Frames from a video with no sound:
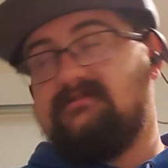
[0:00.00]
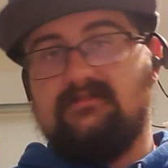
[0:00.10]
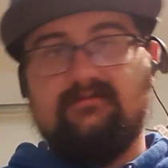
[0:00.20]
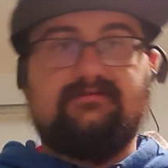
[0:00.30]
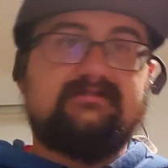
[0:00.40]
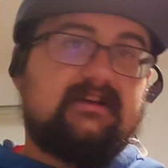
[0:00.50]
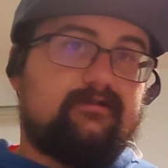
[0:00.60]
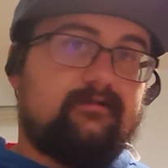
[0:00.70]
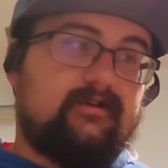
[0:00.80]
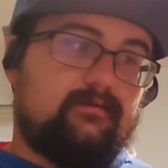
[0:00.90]
to lose that
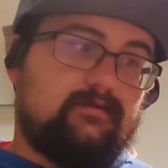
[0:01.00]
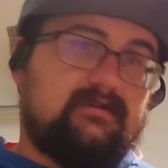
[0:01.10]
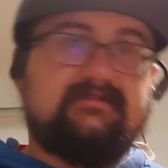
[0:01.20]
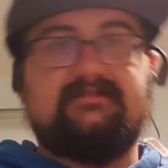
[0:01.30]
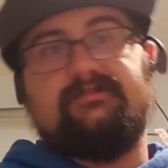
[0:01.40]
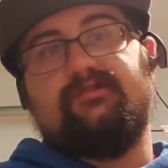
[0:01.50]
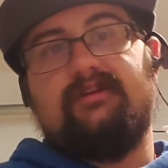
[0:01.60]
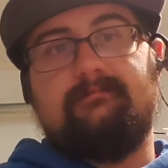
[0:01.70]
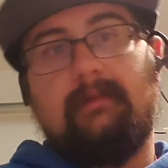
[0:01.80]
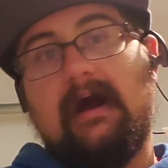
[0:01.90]
green one because the
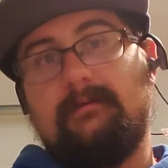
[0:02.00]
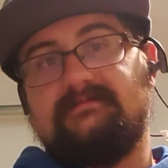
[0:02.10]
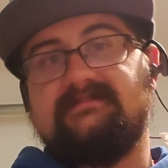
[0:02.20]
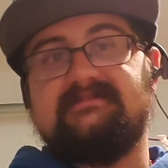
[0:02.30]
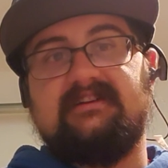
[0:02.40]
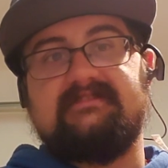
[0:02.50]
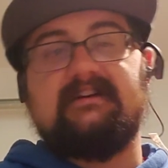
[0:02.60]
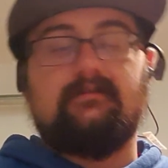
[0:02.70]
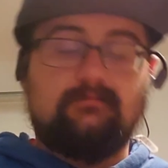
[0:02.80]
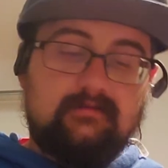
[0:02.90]
green pops and sticks
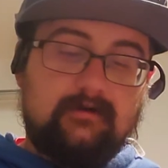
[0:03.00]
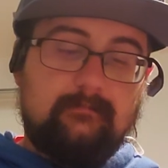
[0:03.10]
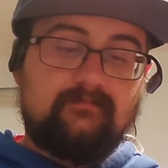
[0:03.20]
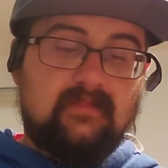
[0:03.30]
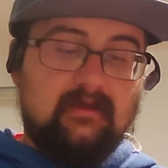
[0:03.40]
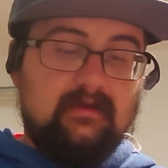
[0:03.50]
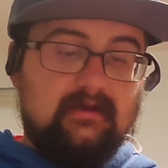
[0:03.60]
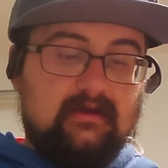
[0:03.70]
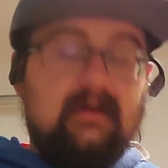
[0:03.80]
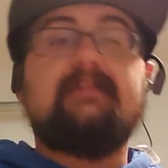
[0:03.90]
out. But
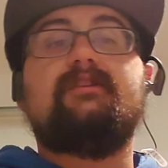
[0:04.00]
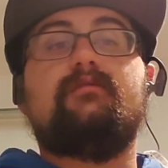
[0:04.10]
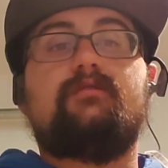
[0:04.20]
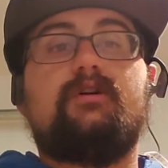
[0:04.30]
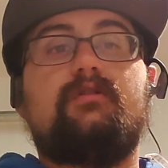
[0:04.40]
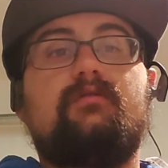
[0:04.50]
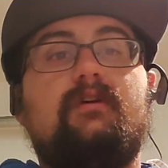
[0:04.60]
don't know.